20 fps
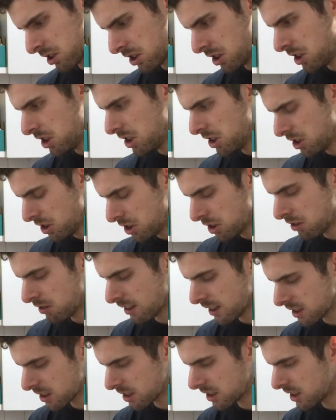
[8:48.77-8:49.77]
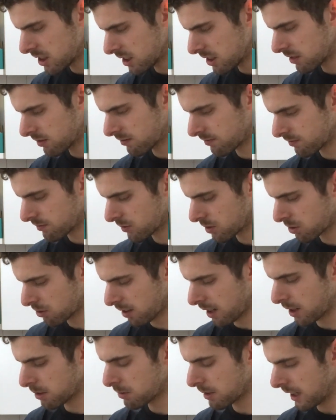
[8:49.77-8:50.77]
Interesting.
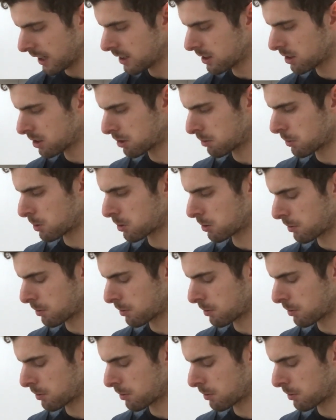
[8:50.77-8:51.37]
Ground and smoked